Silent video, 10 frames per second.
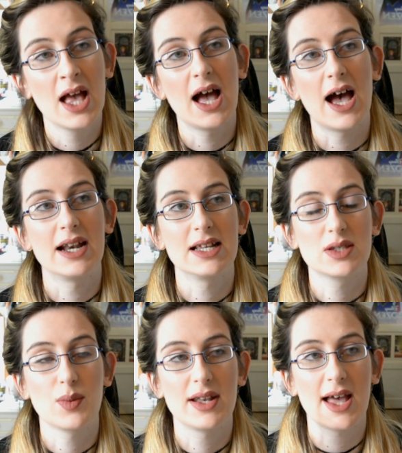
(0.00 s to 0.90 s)
and
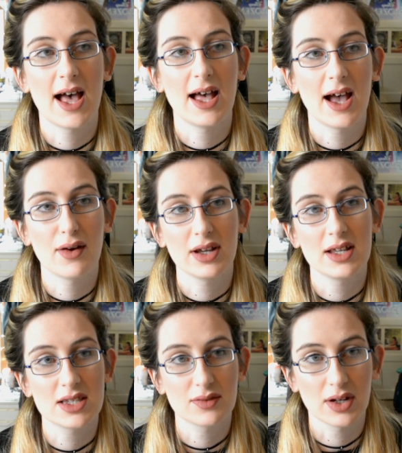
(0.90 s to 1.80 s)
it's when Harry and
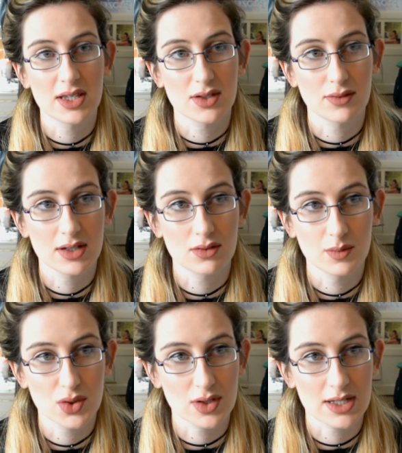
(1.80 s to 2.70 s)
his friends are in the
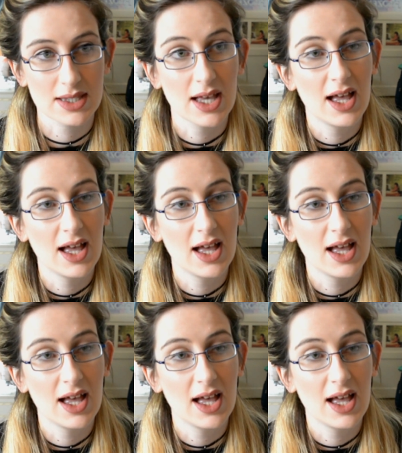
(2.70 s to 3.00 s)
dormitories,